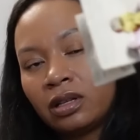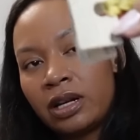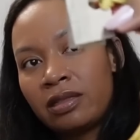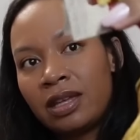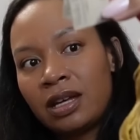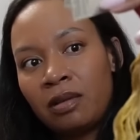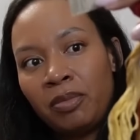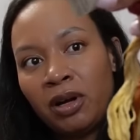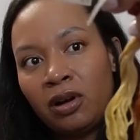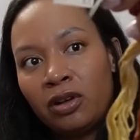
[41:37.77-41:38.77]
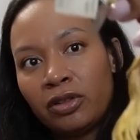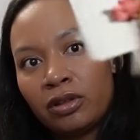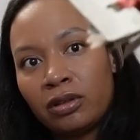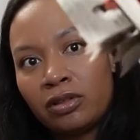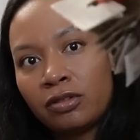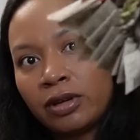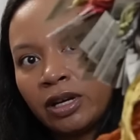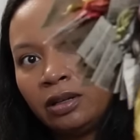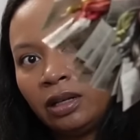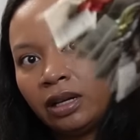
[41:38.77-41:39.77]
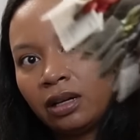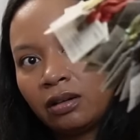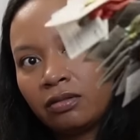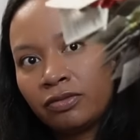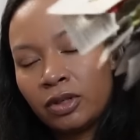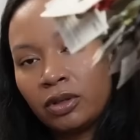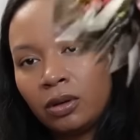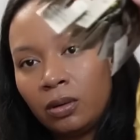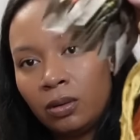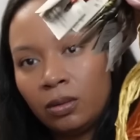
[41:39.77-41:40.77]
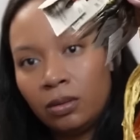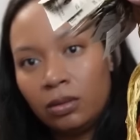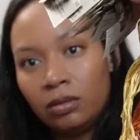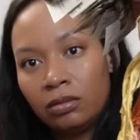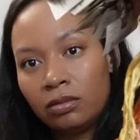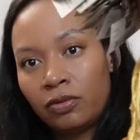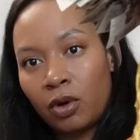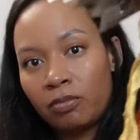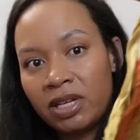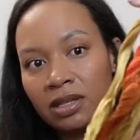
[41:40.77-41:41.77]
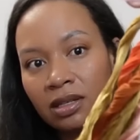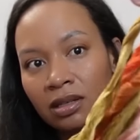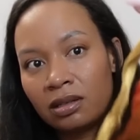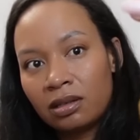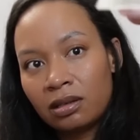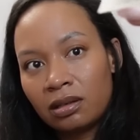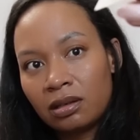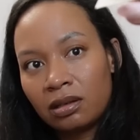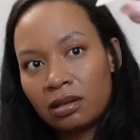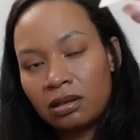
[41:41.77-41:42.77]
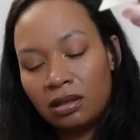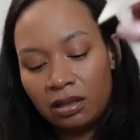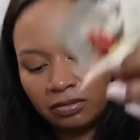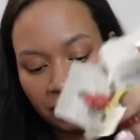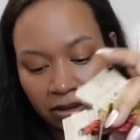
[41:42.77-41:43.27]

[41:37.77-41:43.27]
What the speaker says: And I think I bought all the thread like for the whole 4 pieces of